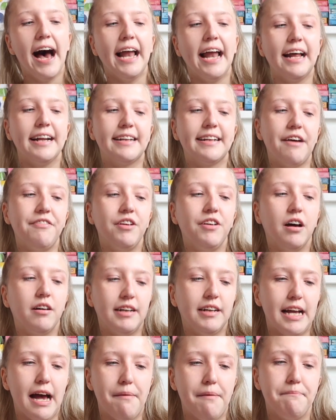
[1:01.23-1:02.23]
And I
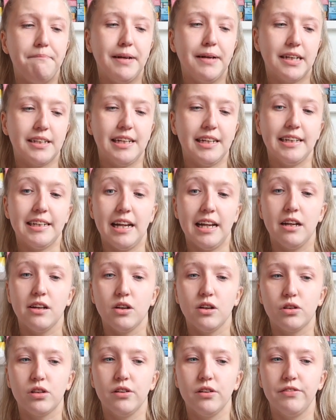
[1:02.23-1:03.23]
definitely am, because it's in a
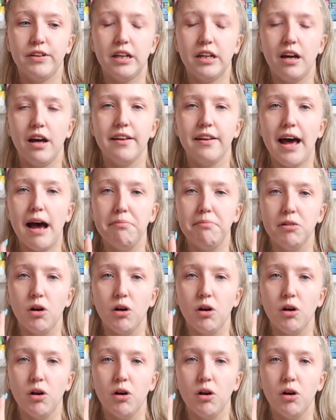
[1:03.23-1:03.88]
YouTube video that I'm